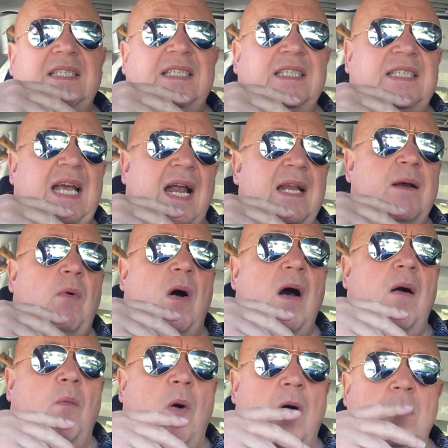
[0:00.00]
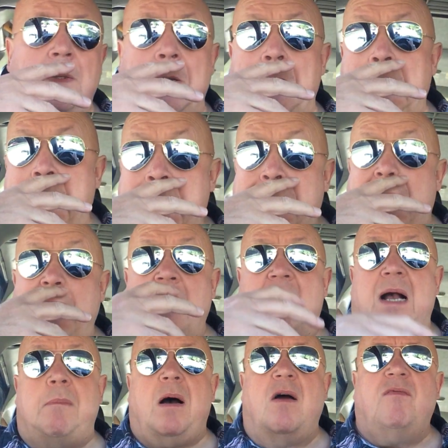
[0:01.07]
it's exactly what I want. Can I
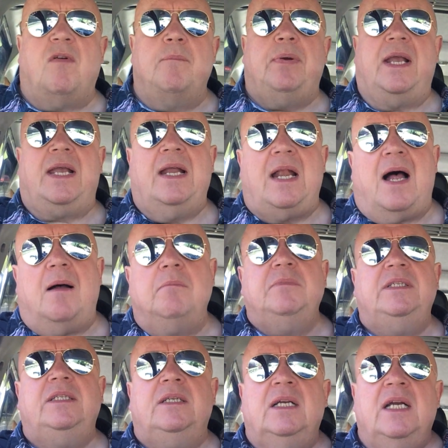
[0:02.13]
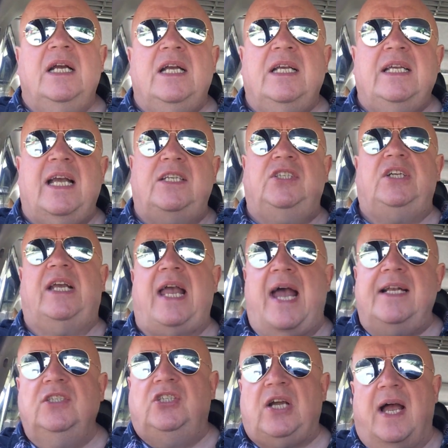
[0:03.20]
come over and pick it up? Yes, you
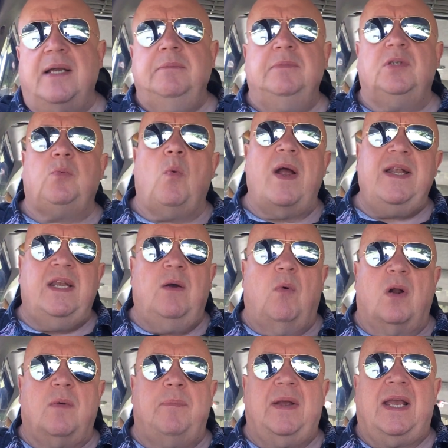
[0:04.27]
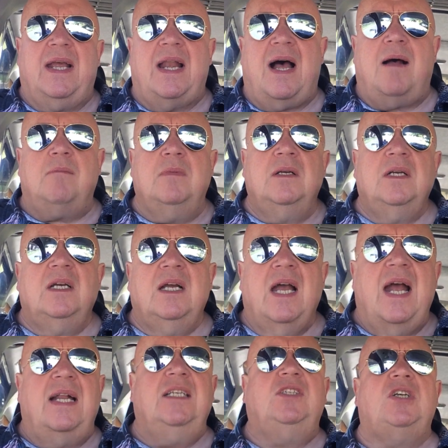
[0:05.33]
can, James. When do you want to pick it up?
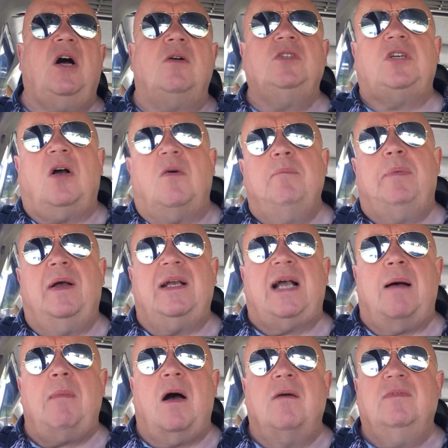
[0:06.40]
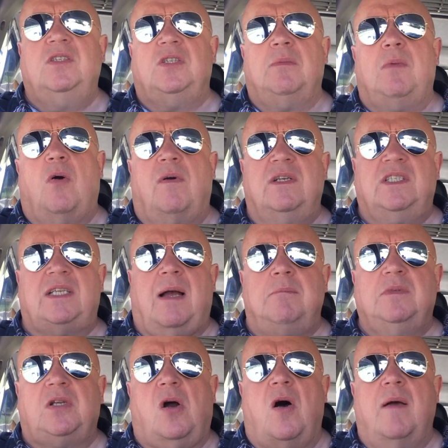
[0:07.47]
Any chance I can come over tomorrow
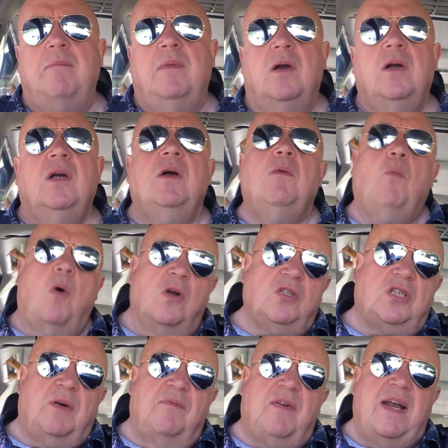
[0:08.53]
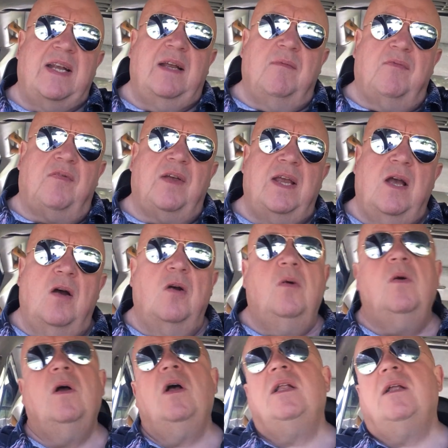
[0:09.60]
sometime? What's convenient for you?